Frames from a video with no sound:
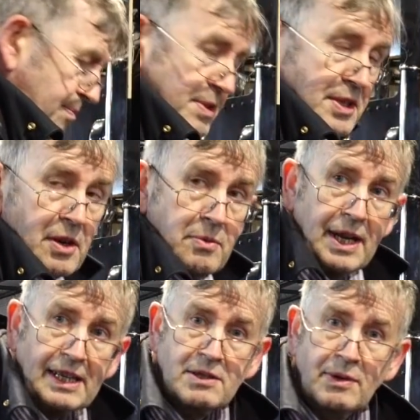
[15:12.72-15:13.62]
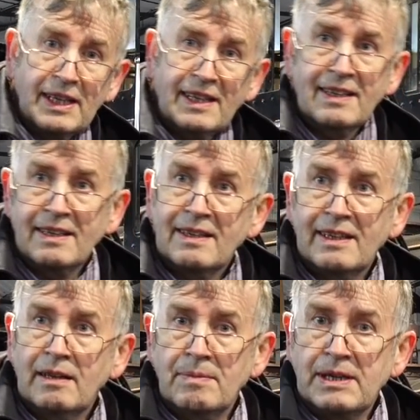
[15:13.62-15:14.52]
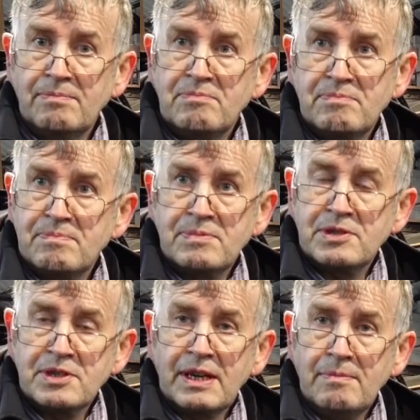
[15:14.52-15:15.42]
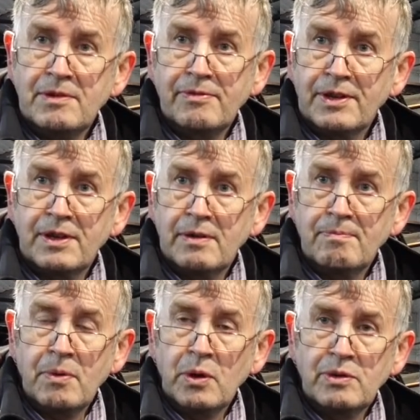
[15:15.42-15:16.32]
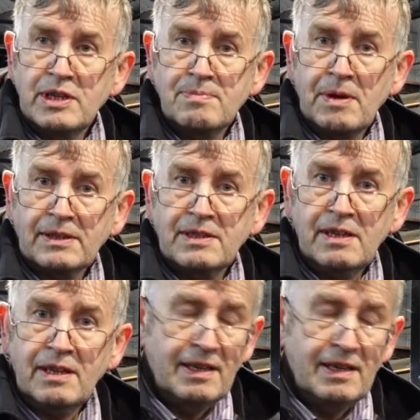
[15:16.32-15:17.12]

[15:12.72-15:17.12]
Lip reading: So next week it'll be steamed for the boiler inspector.